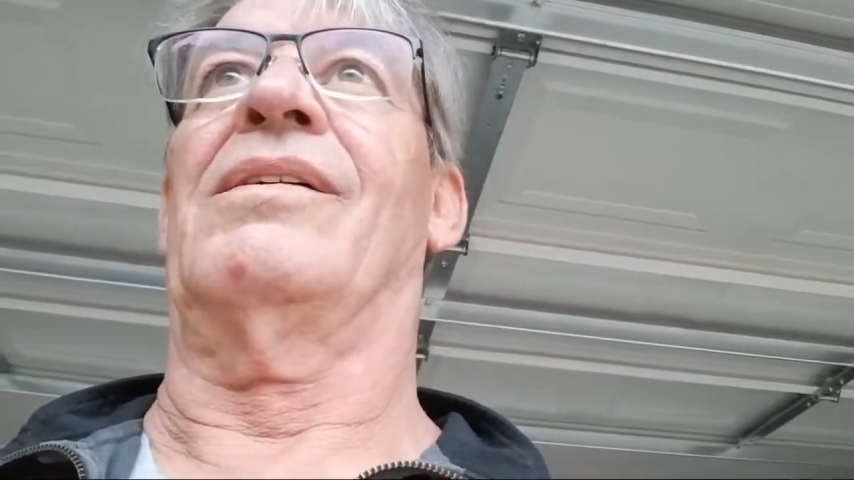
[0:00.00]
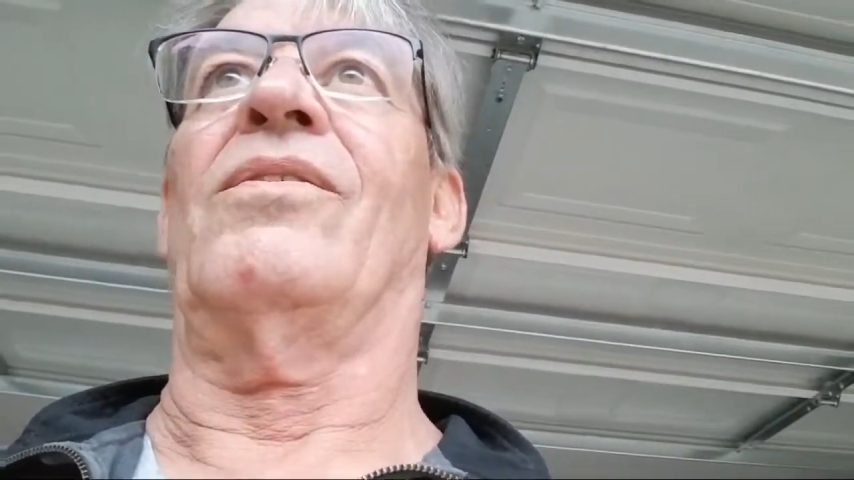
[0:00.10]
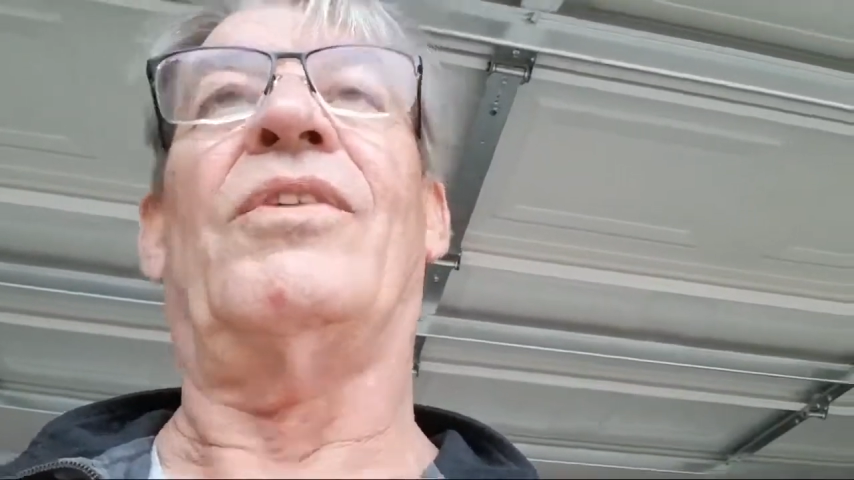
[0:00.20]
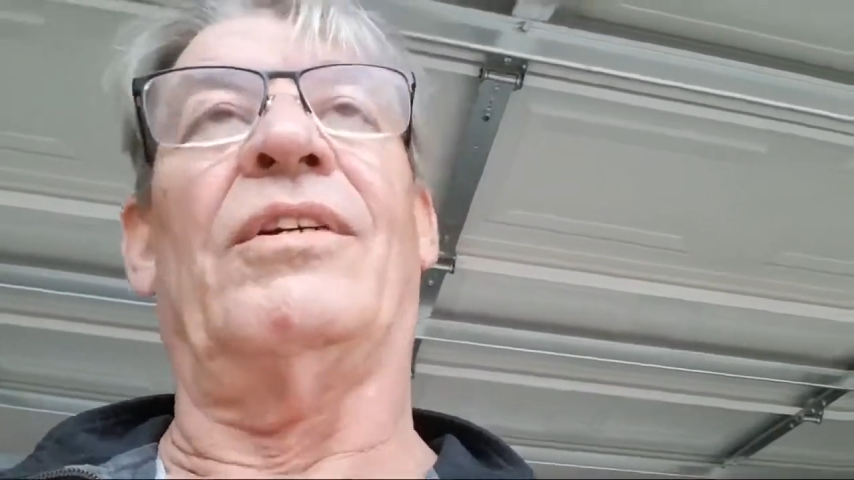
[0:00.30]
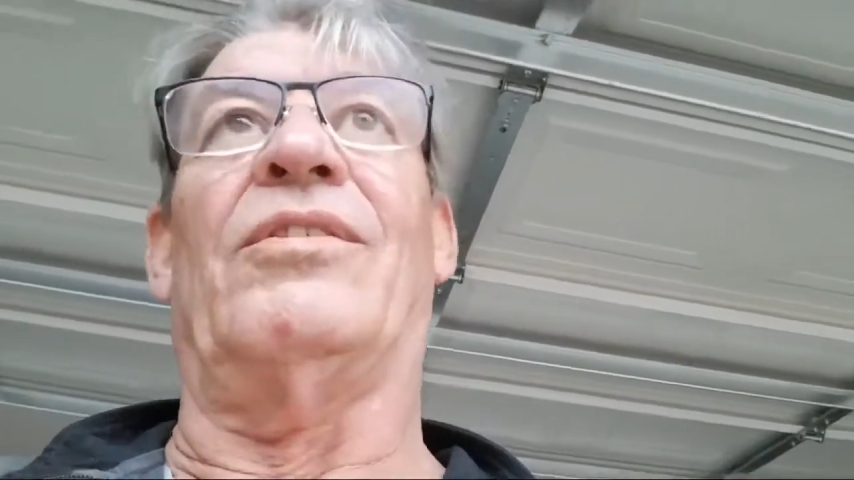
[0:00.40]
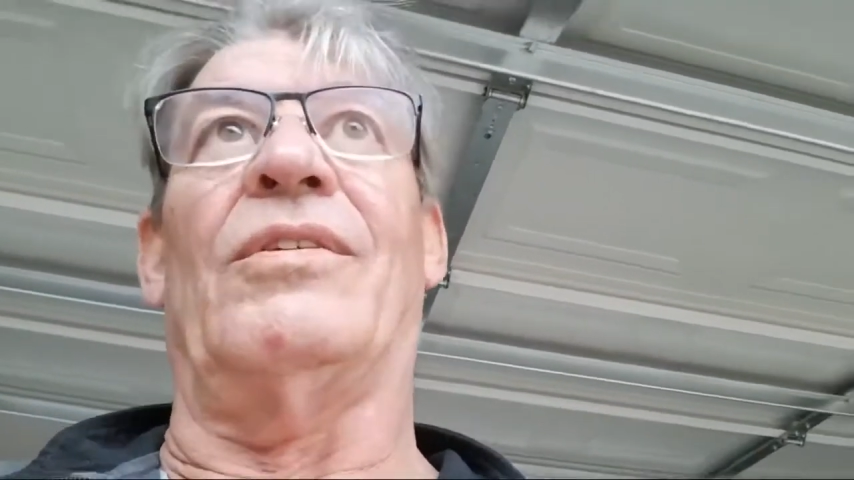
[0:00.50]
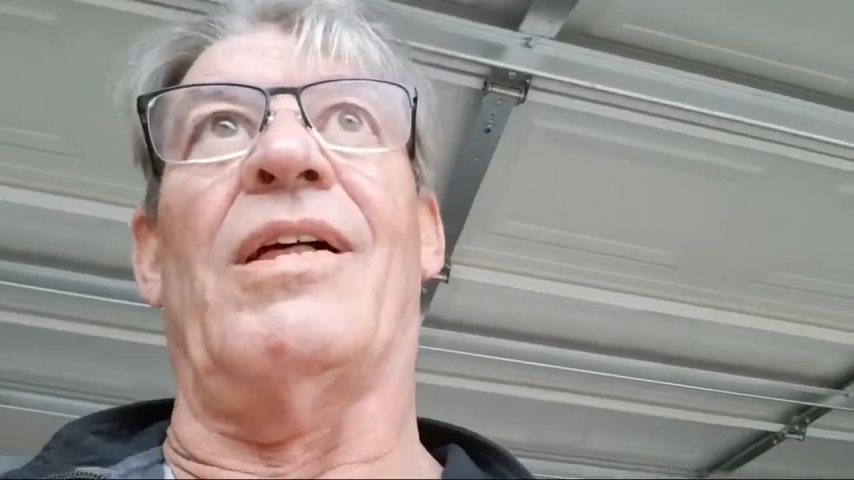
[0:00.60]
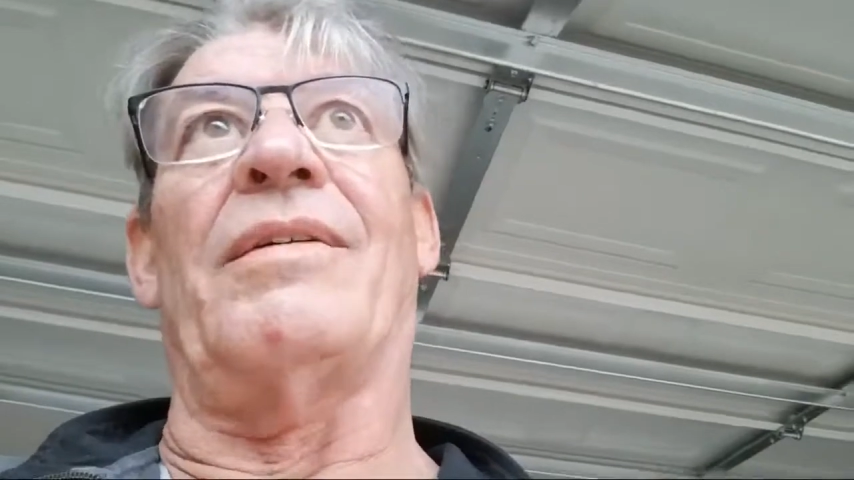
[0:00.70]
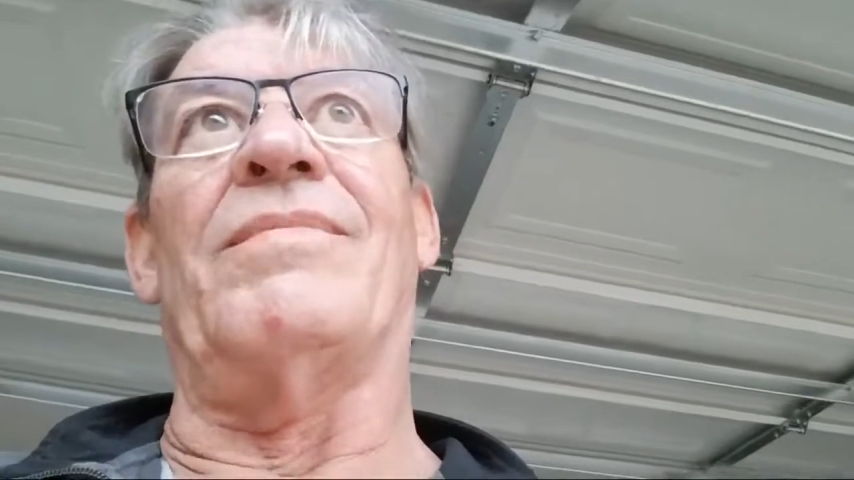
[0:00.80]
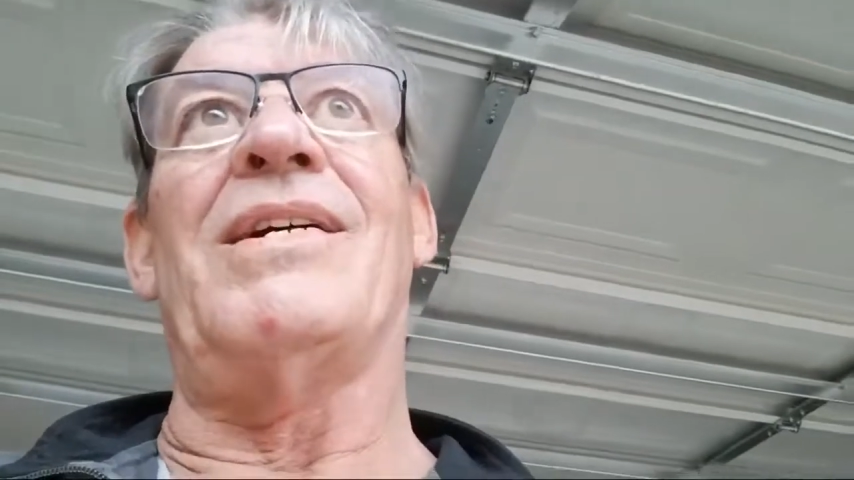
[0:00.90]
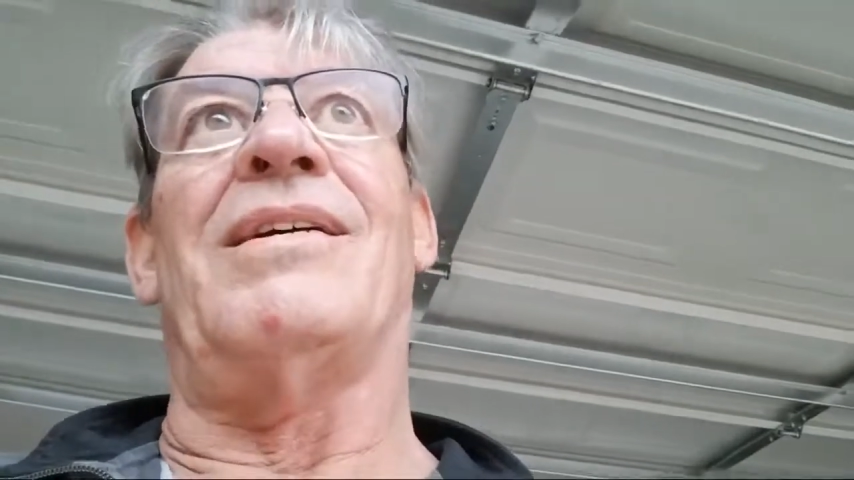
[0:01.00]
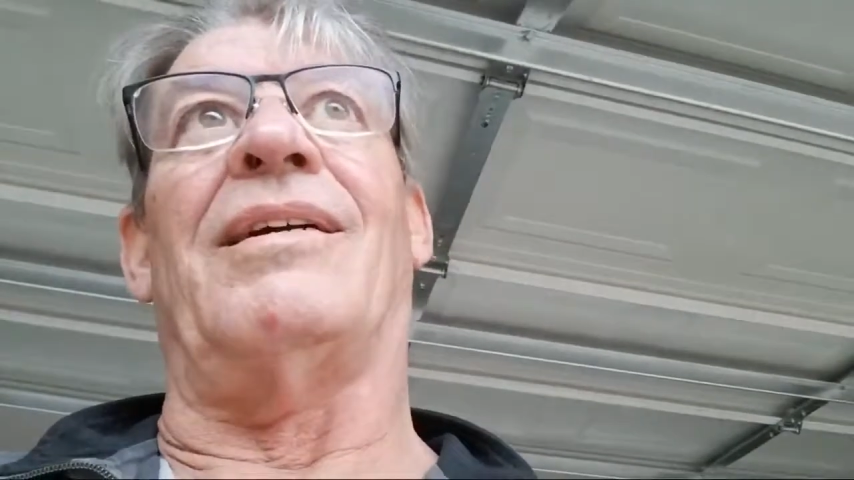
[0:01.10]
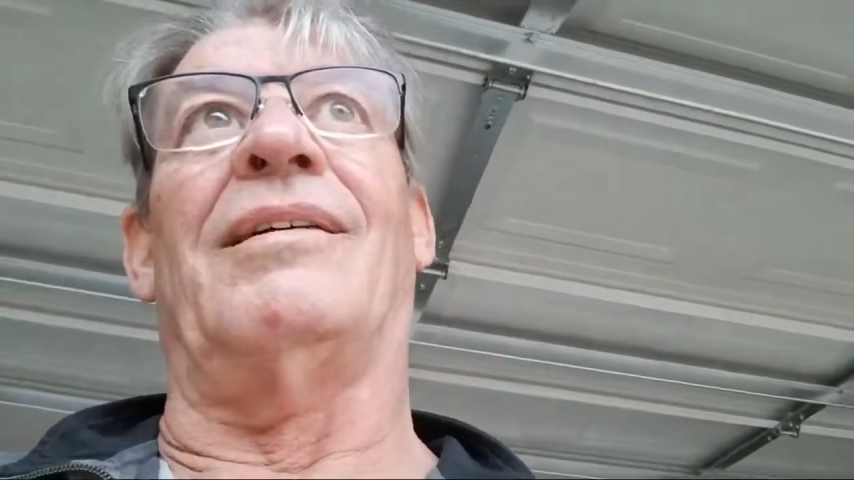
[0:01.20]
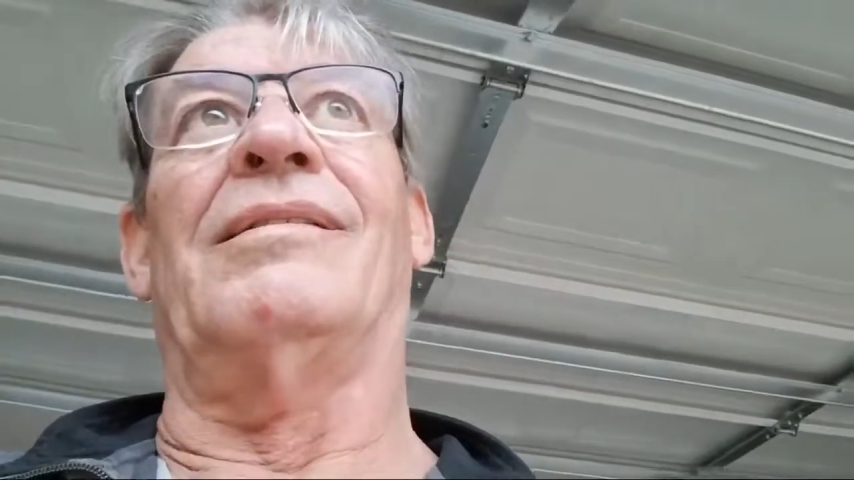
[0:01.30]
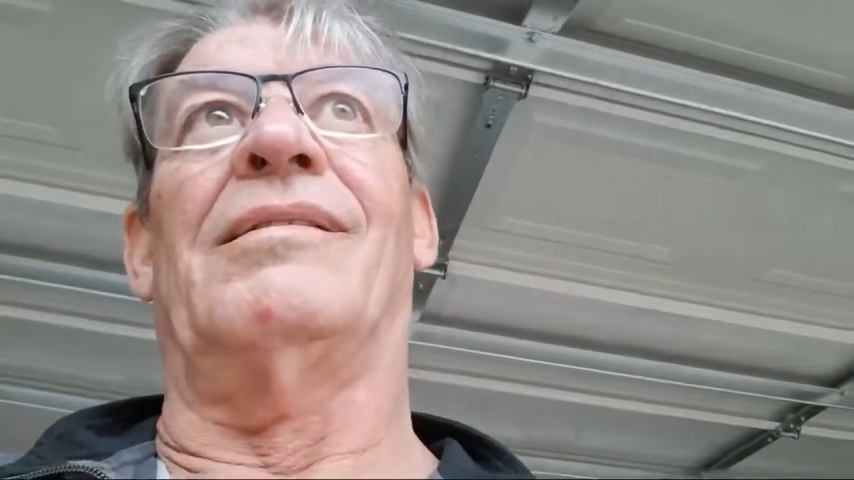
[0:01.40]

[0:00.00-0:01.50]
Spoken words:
Or you can do like me.